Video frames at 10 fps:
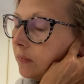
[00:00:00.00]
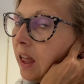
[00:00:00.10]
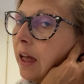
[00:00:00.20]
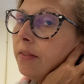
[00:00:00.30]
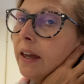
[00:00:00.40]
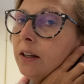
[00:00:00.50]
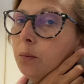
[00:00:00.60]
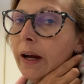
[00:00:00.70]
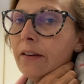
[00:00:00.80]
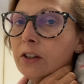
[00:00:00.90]
and then
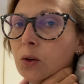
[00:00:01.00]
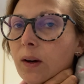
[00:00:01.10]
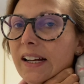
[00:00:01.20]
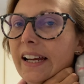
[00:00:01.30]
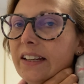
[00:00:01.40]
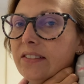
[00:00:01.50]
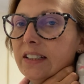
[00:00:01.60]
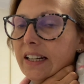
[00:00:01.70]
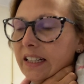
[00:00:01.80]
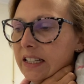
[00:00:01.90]
we're having quite a lazy
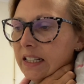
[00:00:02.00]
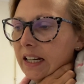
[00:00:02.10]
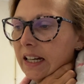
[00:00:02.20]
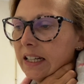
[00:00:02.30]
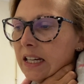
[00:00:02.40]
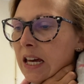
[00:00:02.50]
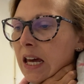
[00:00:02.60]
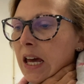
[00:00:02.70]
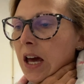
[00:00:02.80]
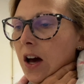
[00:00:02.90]
day today.
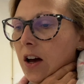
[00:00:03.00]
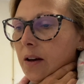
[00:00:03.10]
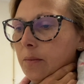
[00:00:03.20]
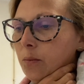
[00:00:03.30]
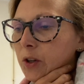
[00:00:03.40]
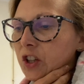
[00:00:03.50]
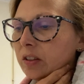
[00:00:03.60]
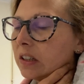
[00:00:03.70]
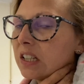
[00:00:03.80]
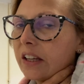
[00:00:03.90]
We're just
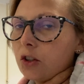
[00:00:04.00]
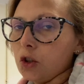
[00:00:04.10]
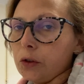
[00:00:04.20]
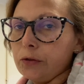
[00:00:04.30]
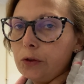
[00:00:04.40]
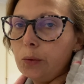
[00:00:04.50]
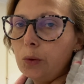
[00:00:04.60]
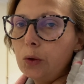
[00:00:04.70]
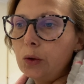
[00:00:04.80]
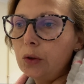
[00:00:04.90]
going to take the dog for a
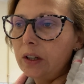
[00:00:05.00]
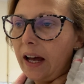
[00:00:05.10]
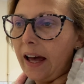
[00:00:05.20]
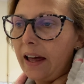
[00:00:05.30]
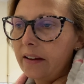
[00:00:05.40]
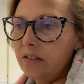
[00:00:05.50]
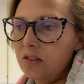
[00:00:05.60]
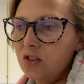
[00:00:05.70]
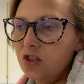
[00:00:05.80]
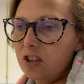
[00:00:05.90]
walk
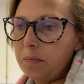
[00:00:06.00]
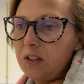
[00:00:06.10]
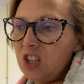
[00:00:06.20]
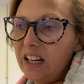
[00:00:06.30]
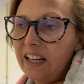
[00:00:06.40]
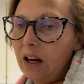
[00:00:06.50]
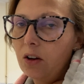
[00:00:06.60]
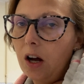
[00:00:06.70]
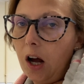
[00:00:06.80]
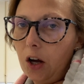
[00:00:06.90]
and just be chilling
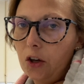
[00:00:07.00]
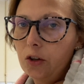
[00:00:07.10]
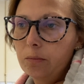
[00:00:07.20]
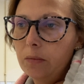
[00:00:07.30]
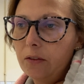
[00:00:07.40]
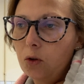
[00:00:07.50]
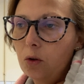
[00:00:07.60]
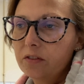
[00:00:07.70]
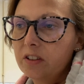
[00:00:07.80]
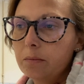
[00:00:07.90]
out at home. I've
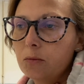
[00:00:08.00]
got some